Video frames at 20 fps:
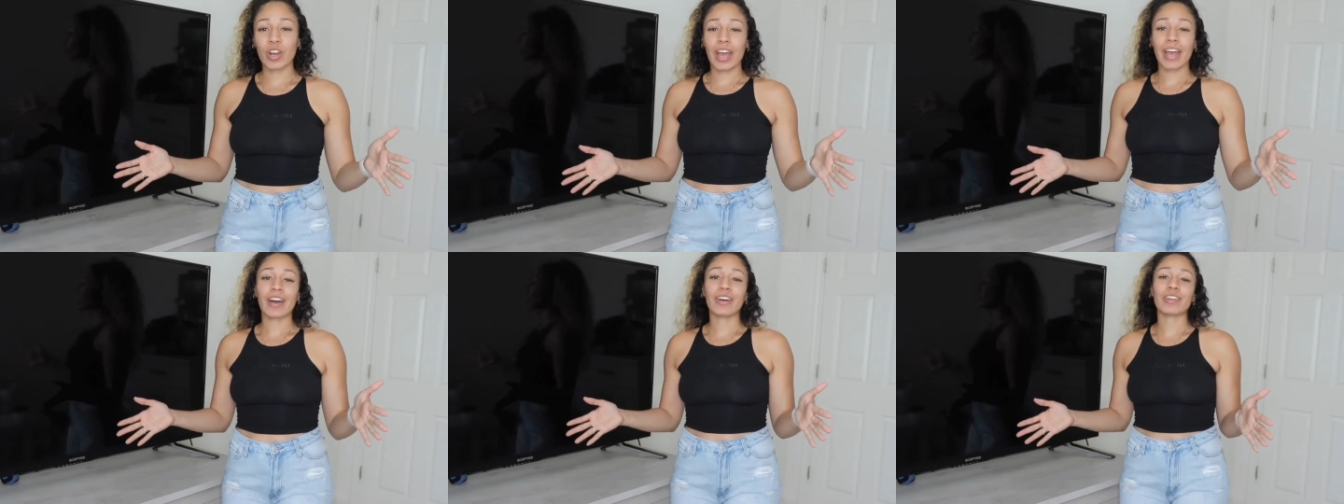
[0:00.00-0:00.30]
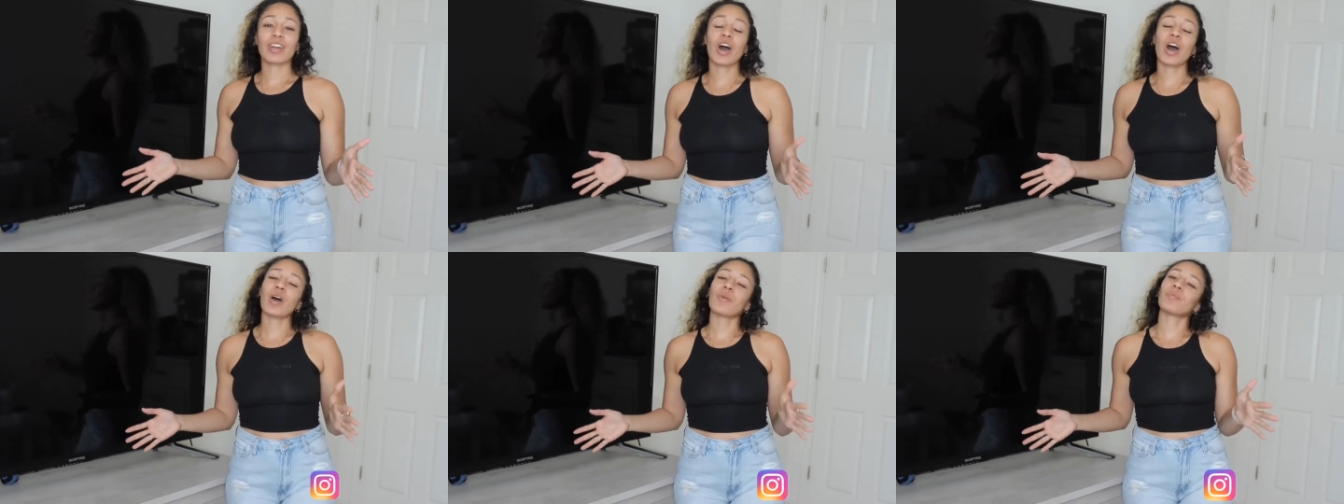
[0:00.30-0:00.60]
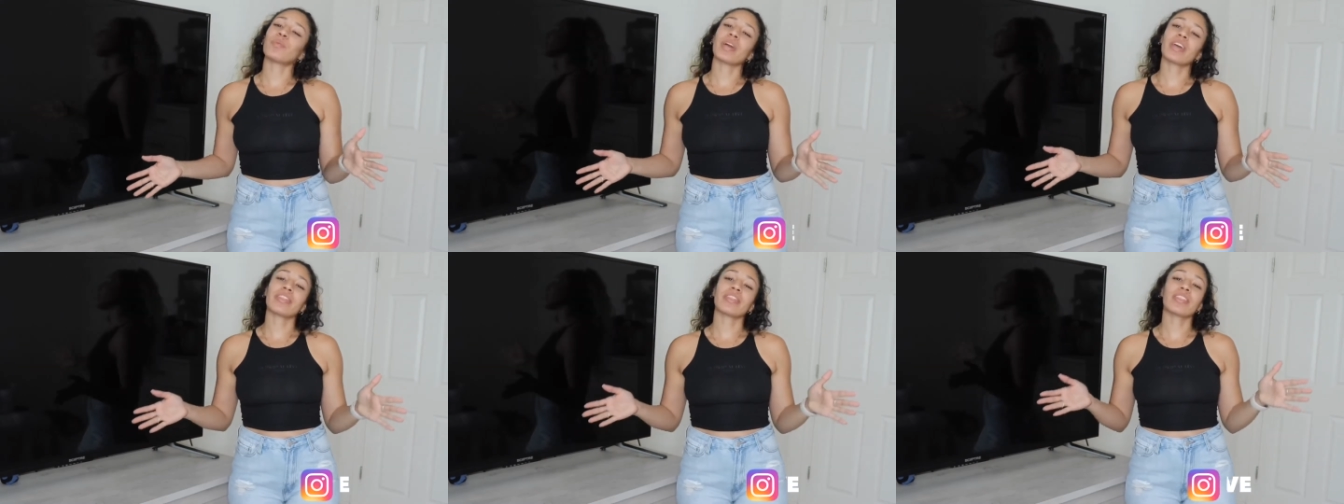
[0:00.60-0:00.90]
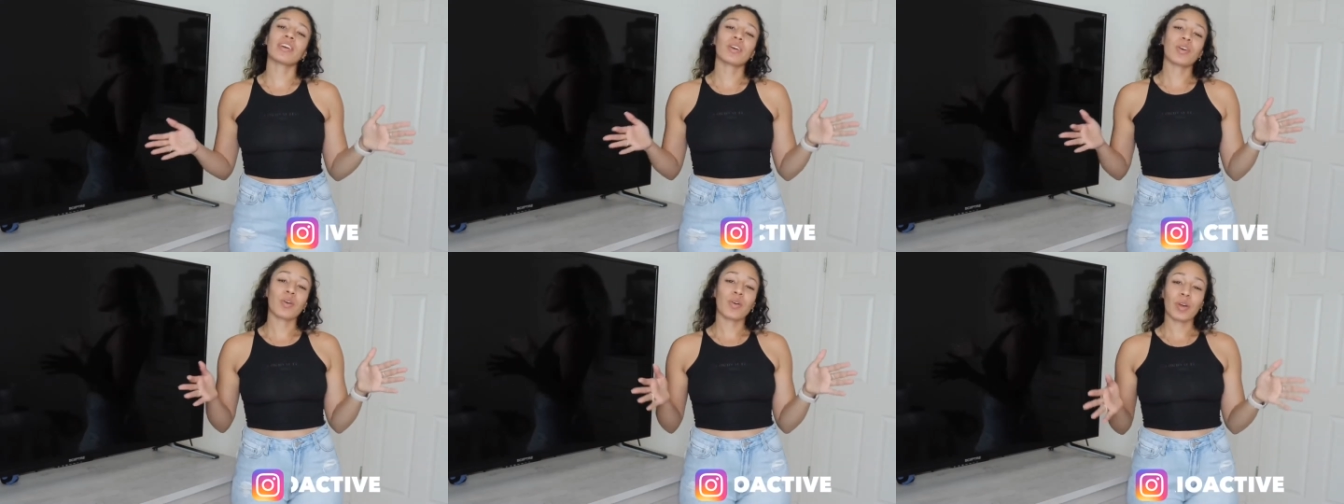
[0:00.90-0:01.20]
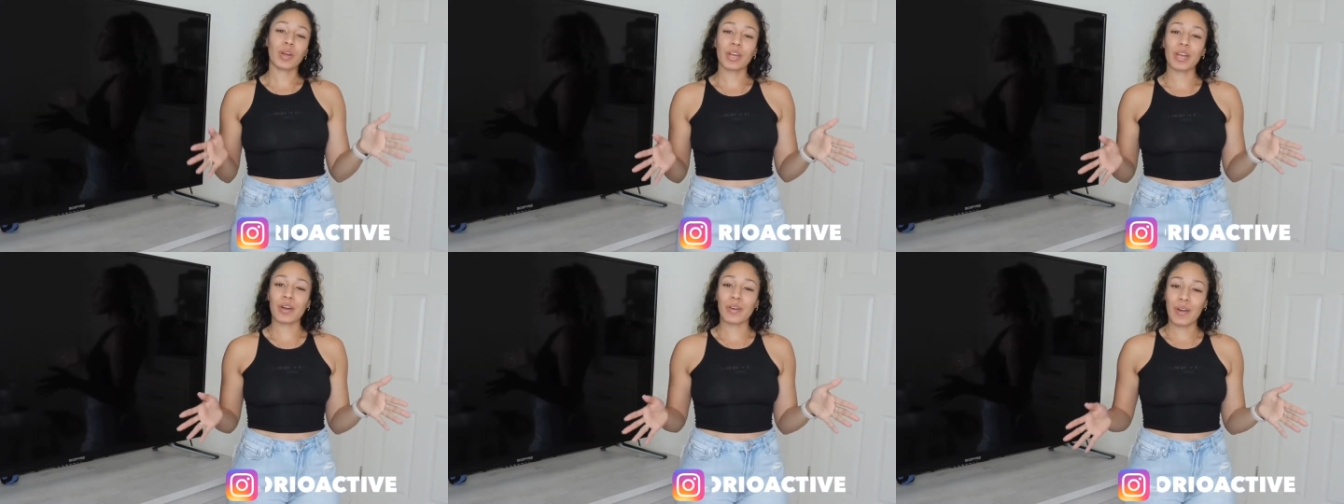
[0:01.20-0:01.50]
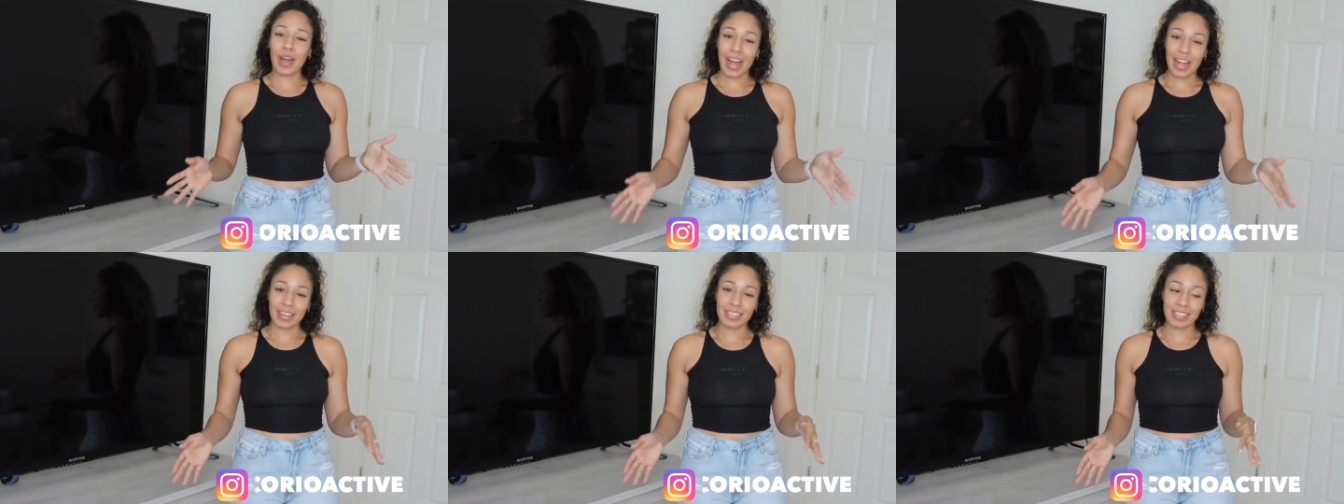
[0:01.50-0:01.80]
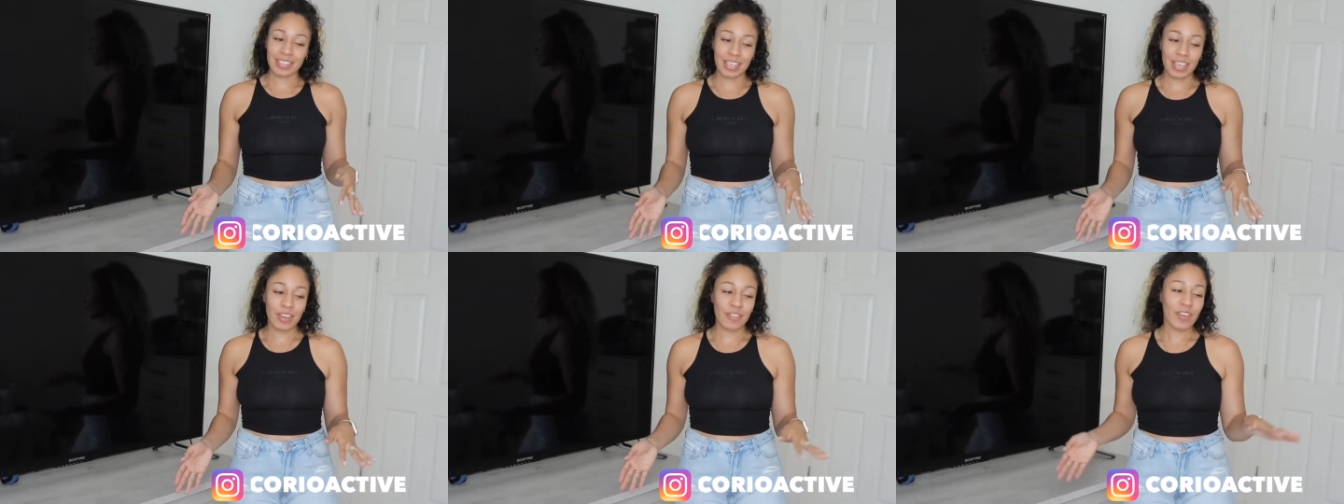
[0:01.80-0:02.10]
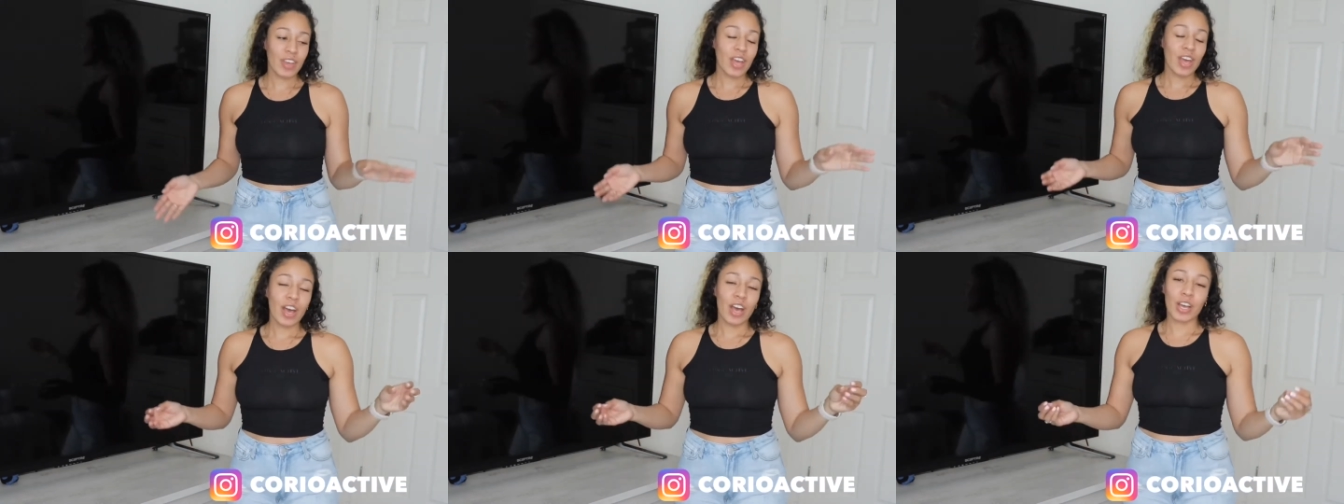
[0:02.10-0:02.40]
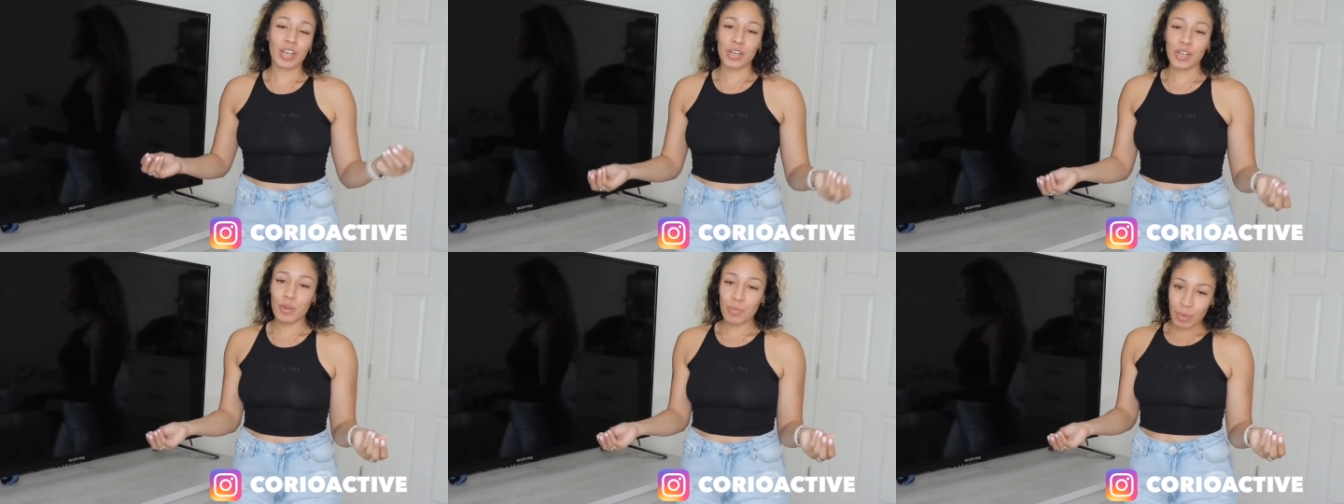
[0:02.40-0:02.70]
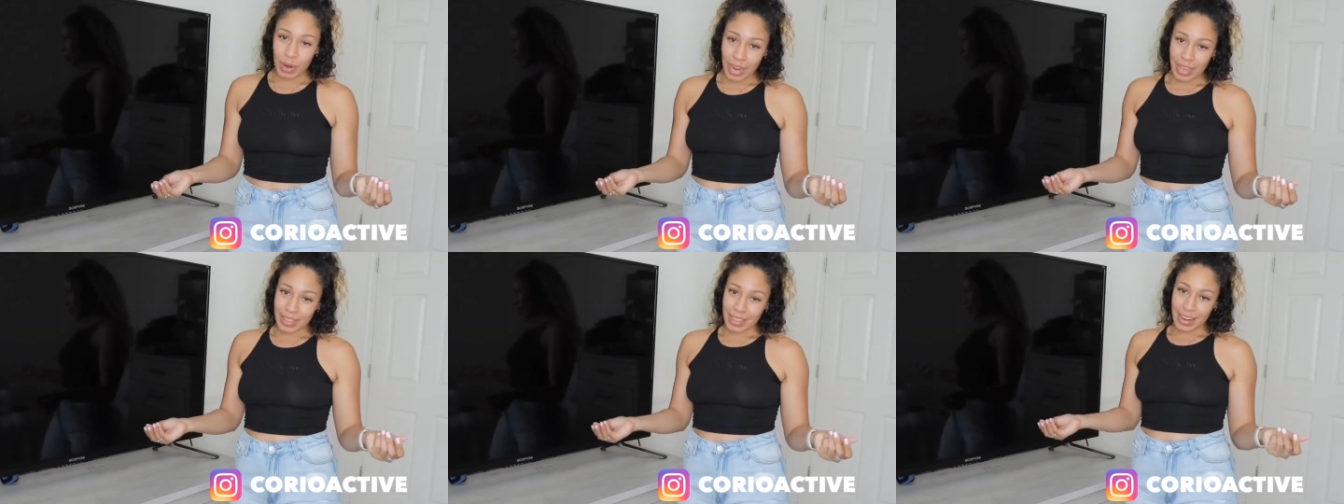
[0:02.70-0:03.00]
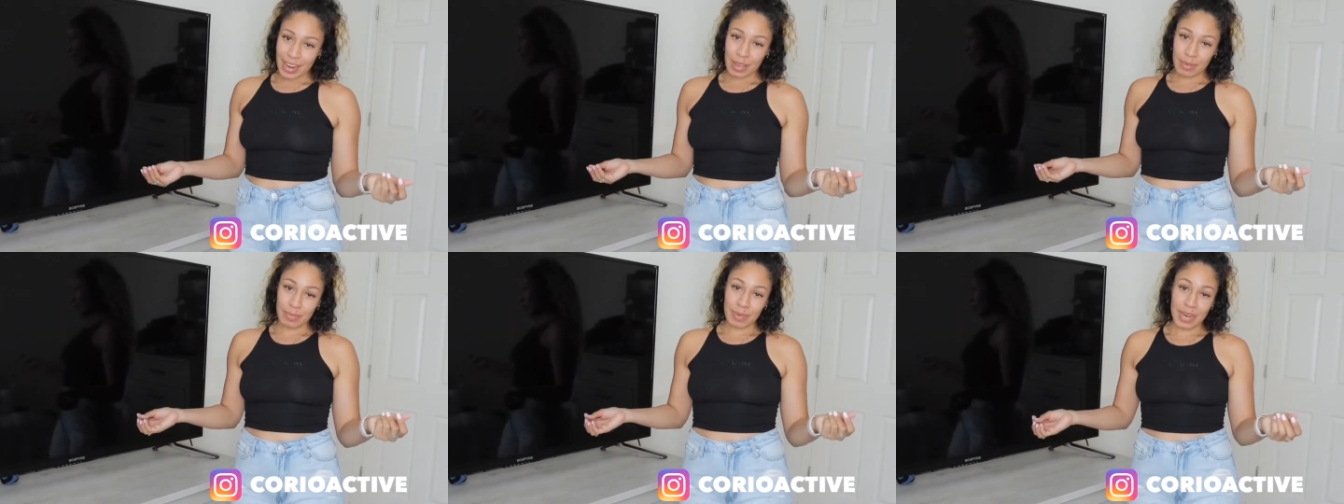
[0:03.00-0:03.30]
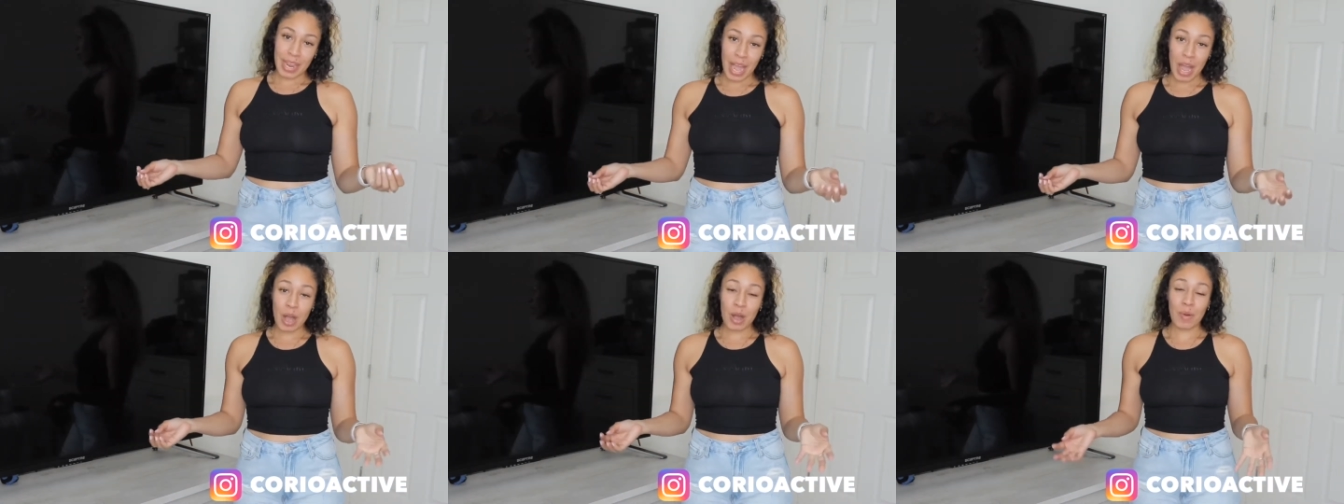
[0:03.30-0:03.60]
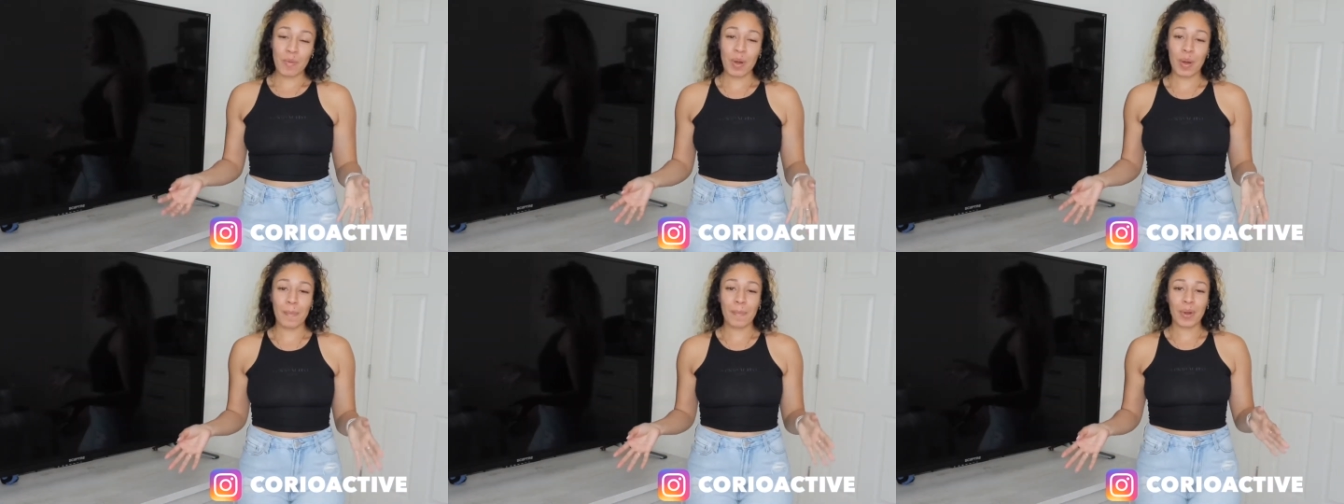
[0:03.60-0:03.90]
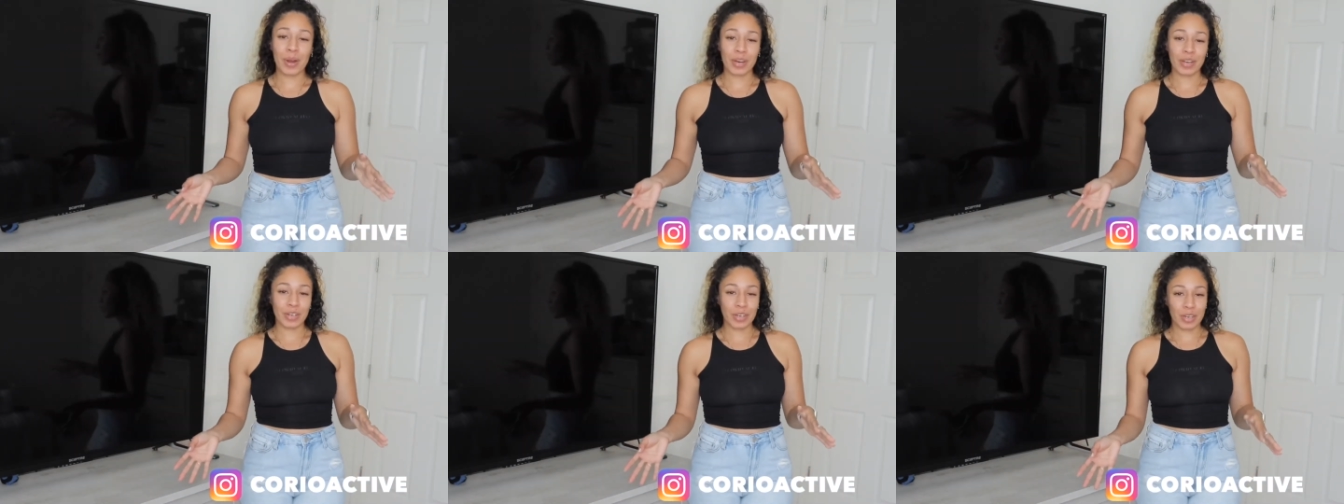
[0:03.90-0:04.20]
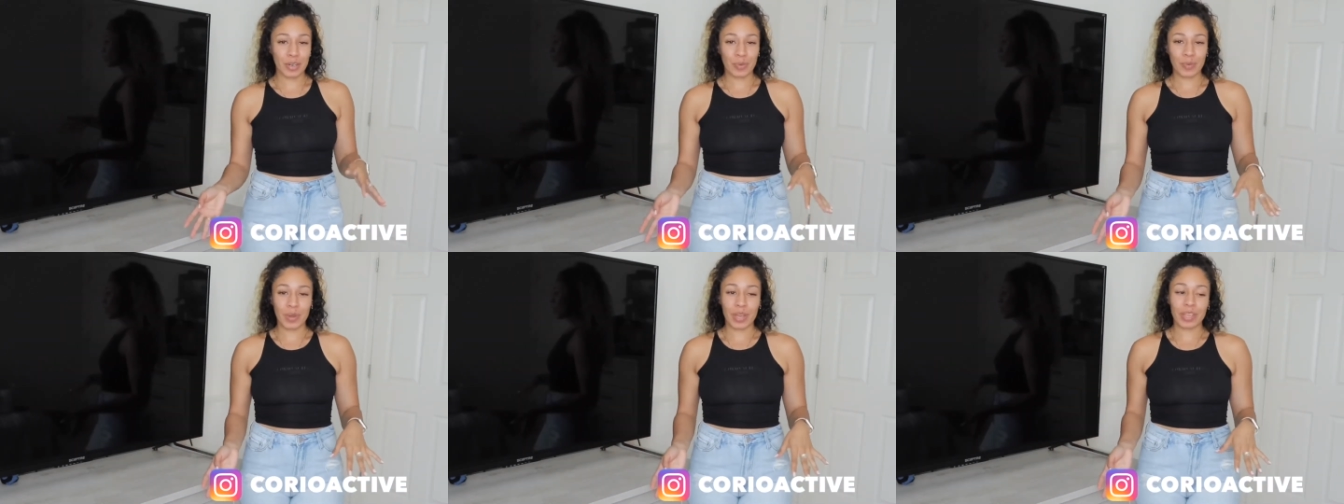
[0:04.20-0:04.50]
haul with Corio Active, a new brand that I'm now partnered with.